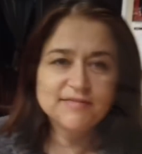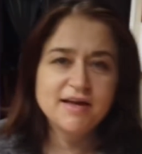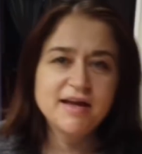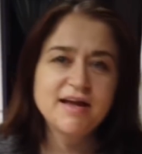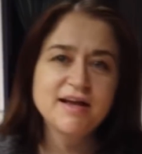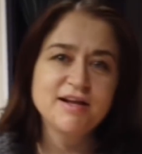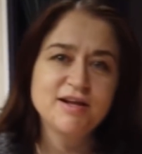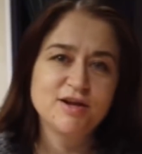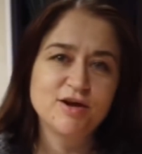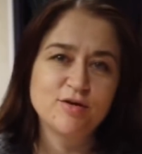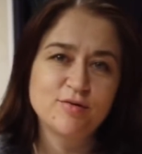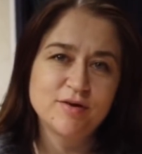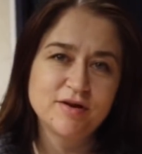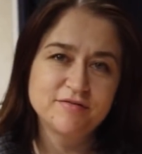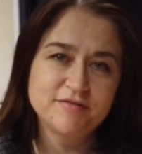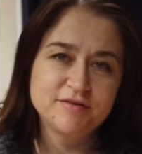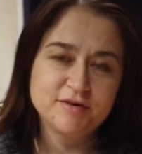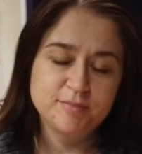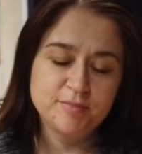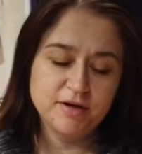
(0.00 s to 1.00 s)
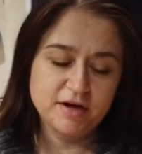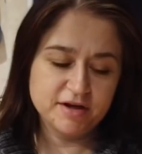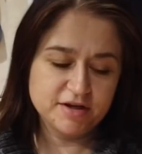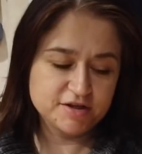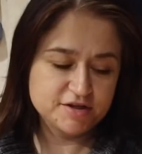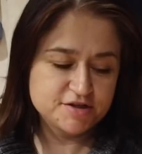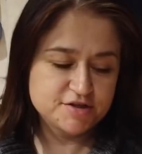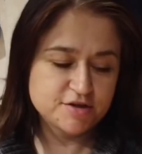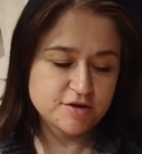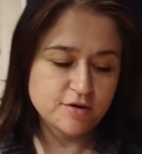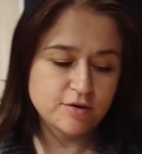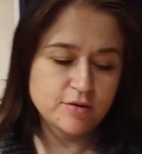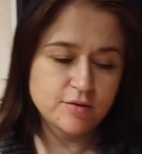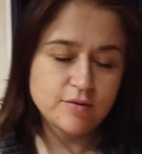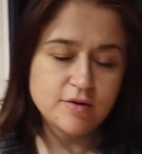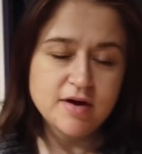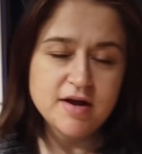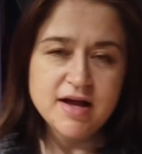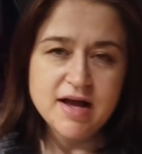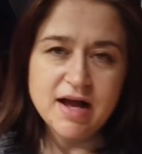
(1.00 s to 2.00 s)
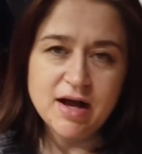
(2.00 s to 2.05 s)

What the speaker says: Hello everybody. So